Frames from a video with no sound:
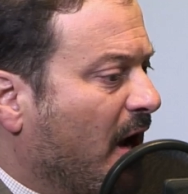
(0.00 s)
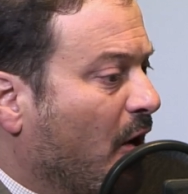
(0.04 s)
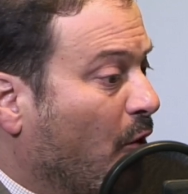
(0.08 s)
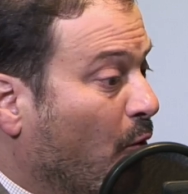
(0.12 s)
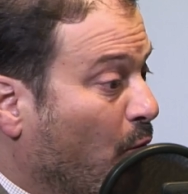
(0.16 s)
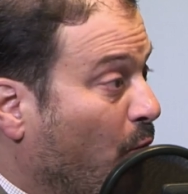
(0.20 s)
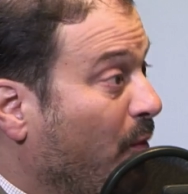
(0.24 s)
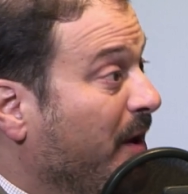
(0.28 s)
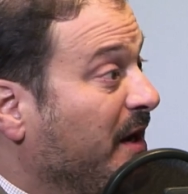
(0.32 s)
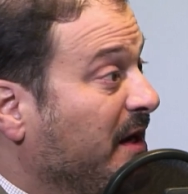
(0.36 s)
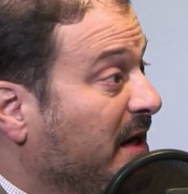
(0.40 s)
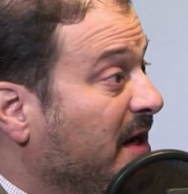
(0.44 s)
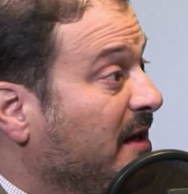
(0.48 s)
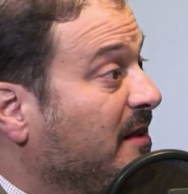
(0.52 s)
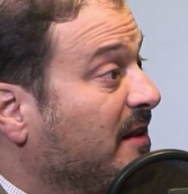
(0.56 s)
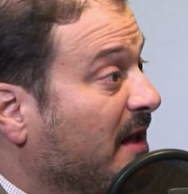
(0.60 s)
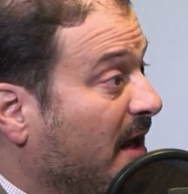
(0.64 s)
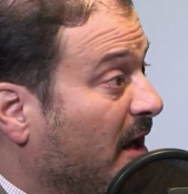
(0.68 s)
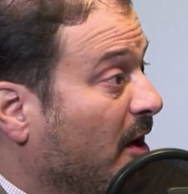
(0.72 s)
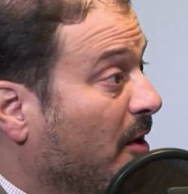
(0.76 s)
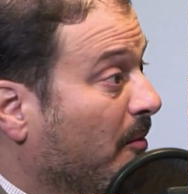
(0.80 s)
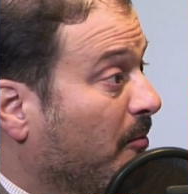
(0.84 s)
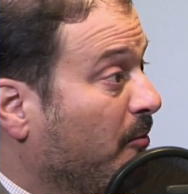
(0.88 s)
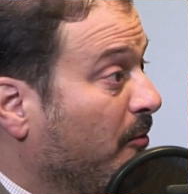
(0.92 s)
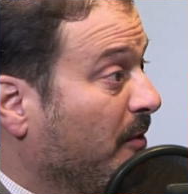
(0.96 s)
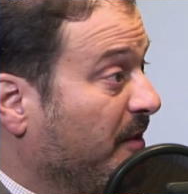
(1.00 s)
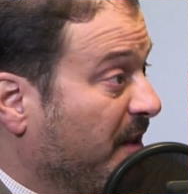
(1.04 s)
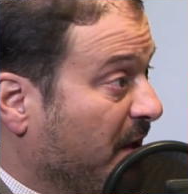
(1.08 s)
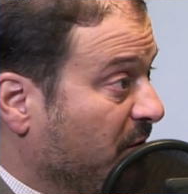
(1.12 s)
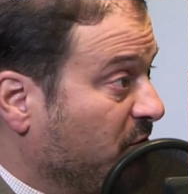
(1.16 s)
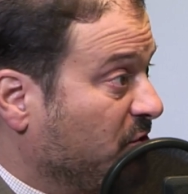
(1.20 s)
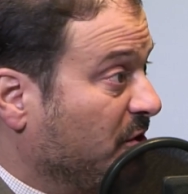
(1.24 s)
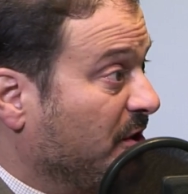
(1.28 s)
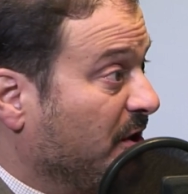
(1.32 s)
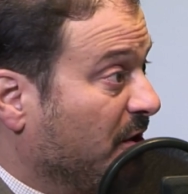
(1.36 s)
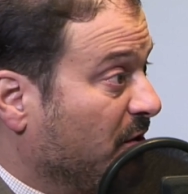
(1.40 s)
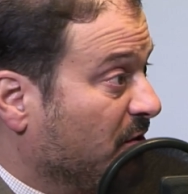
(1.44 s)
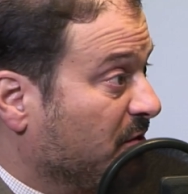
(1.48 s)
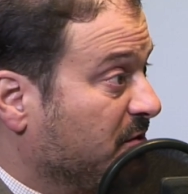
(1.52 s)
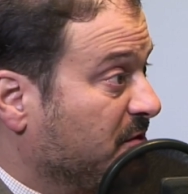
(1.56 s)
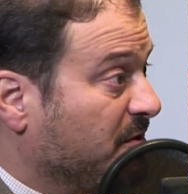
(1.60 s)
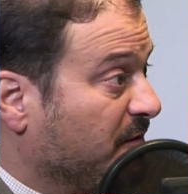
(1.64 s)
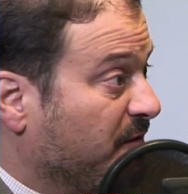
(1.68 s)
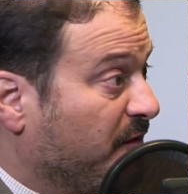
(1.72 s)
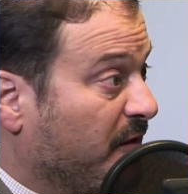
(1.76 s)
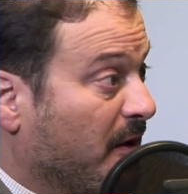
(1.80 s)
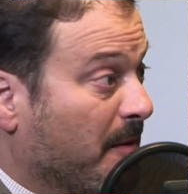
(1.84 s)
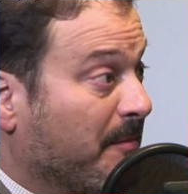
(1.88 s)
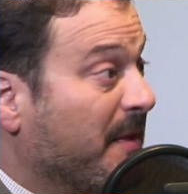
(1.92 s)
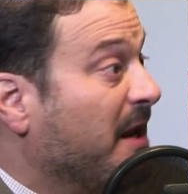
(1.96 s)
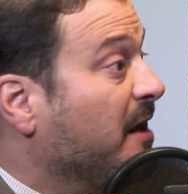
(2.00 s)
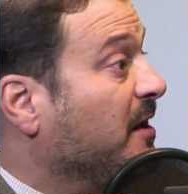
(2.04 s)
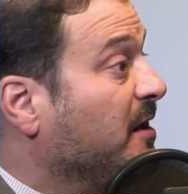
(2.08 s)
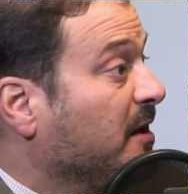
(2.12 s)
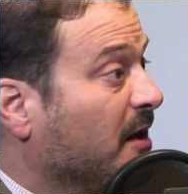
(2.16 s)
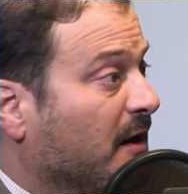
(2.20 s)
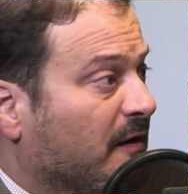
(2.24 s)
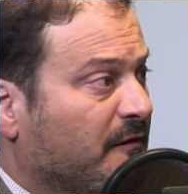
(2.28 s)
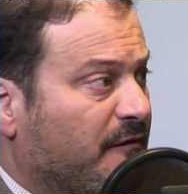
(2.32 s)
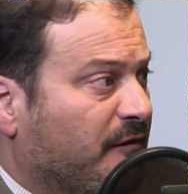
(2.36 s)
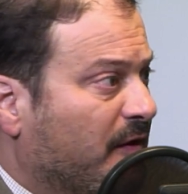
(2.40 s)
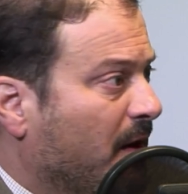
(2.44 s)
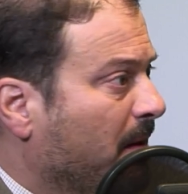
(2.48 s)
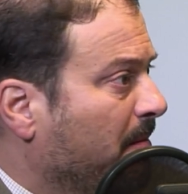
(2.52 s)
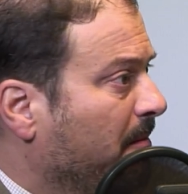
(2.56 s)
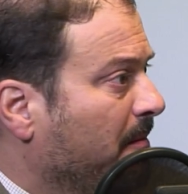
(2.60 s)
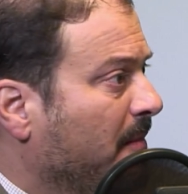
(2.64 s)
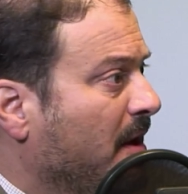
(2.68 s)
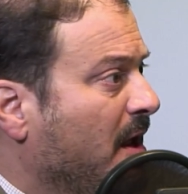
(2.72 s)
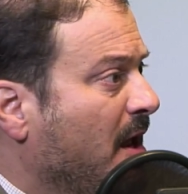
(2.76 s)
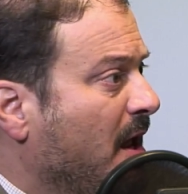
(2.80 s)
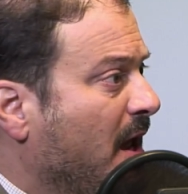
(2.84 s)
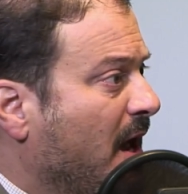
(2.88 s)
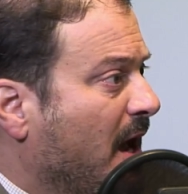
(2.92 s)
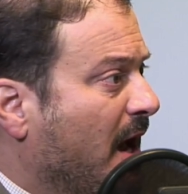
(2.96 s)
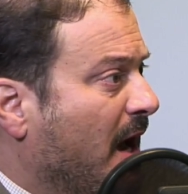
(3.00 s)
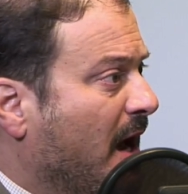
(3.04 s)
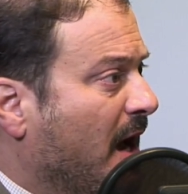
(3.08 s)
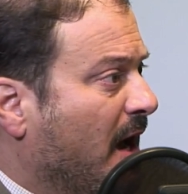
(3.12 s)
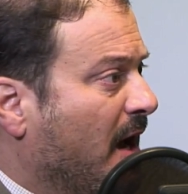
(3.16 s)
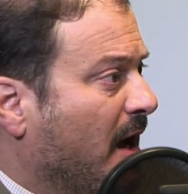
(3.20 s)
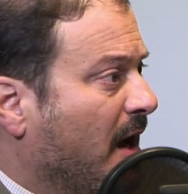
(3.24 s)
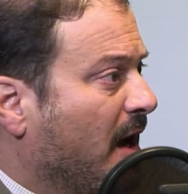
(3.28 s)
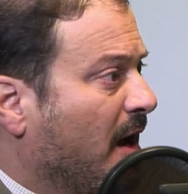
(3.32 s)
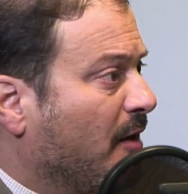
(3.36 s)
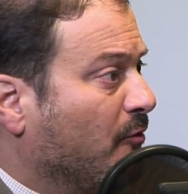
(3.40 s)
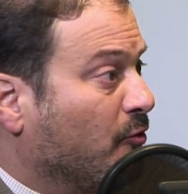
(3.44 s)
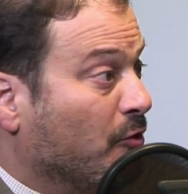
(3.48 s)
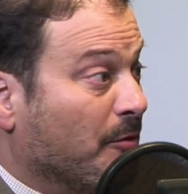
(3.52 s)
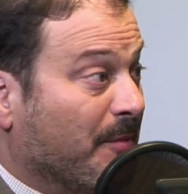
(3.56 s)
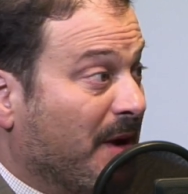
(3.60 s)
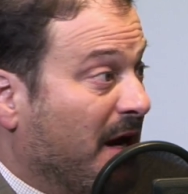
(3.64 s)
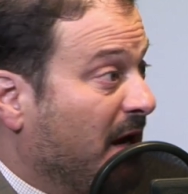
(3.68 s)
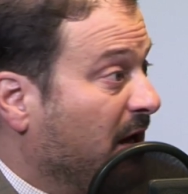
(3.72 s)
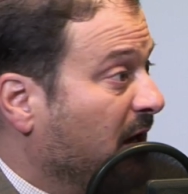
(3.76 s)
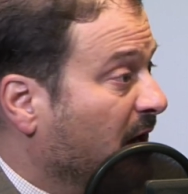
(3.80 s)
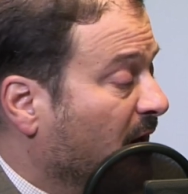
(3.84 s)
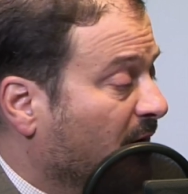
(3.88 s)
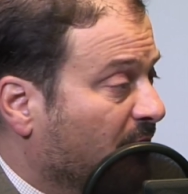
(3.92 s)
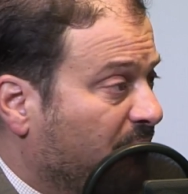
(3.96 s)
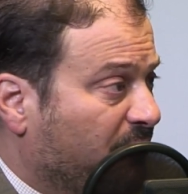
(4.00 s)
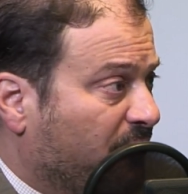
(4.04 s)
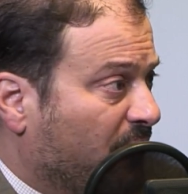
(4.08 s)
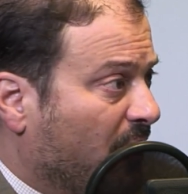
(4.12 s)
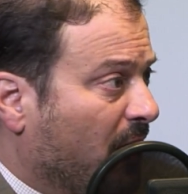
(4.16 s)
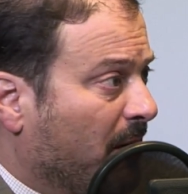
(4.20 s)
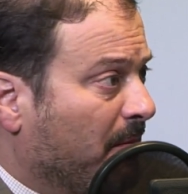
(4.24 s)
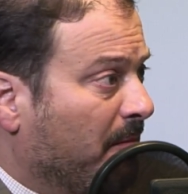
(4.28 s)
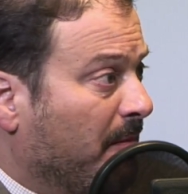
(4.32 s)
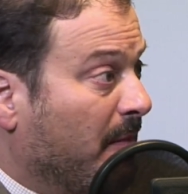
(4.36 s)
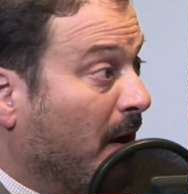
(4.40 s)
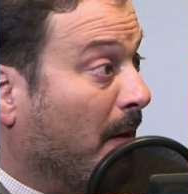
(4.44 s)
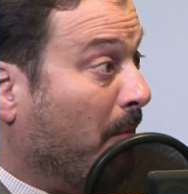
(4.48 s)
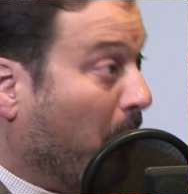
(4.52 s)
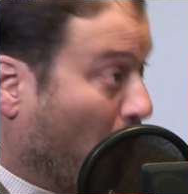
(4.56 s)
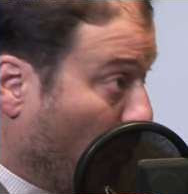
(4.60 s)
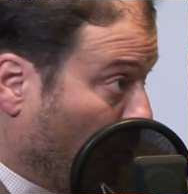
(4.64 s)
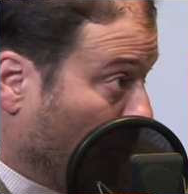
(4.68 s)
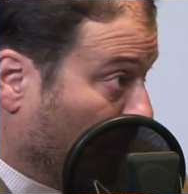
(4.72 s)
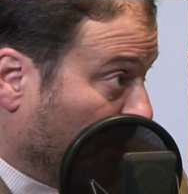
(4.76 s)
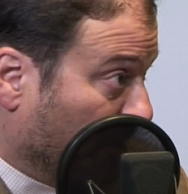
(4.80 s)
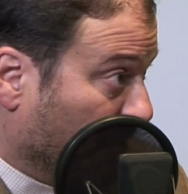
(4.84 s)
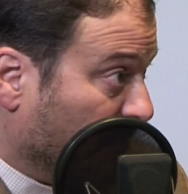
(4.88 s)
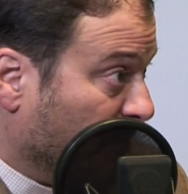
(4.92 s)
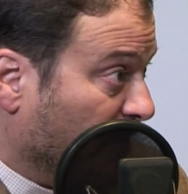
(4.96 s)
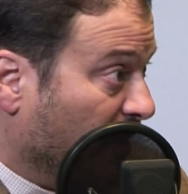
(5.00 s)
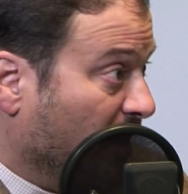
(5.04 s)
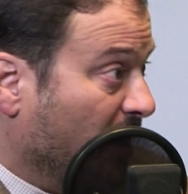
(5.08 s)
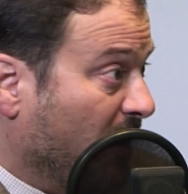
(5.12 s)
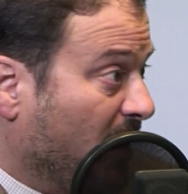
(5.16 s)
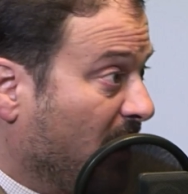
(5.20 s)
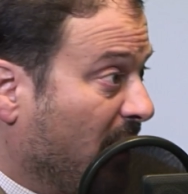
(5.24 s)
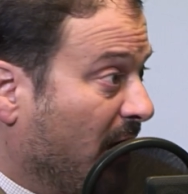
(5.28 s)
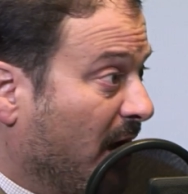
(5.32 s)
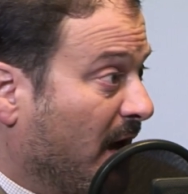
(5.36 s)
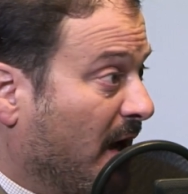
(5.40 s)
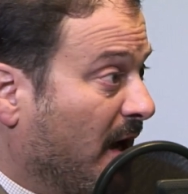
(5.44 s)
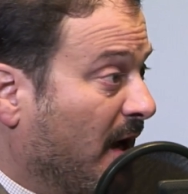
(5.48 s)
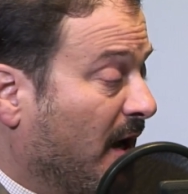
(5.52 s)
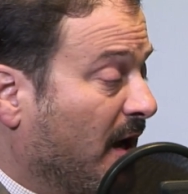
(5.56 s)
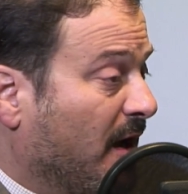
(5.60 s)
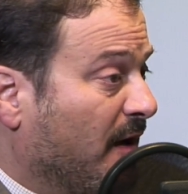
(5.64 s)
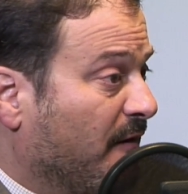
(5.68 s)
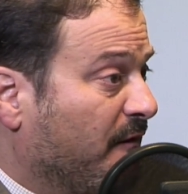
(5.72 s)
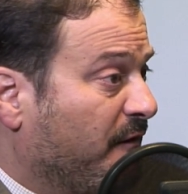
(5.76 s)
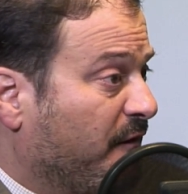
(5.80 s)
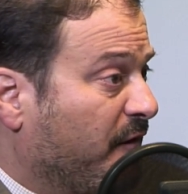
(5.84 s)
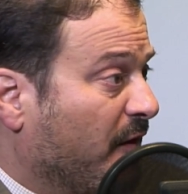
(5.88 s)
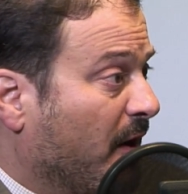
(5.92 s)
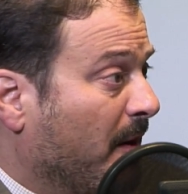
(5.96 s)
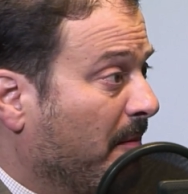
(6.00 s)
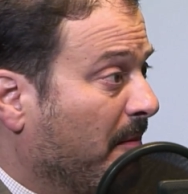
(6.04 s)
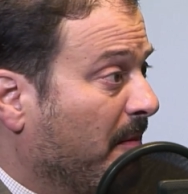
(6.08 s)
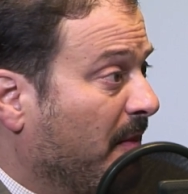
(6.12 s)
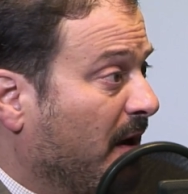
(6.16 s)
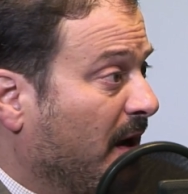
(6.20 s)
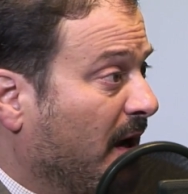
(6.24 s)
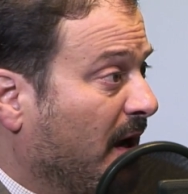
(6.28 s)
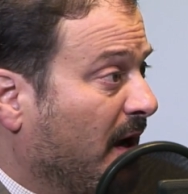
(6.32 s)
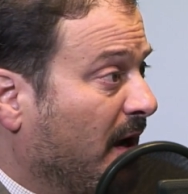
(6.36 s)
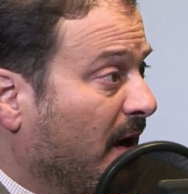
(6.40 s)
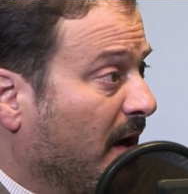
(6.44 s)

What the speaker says: We need the help with engineers from India, from Romania, from Poland, from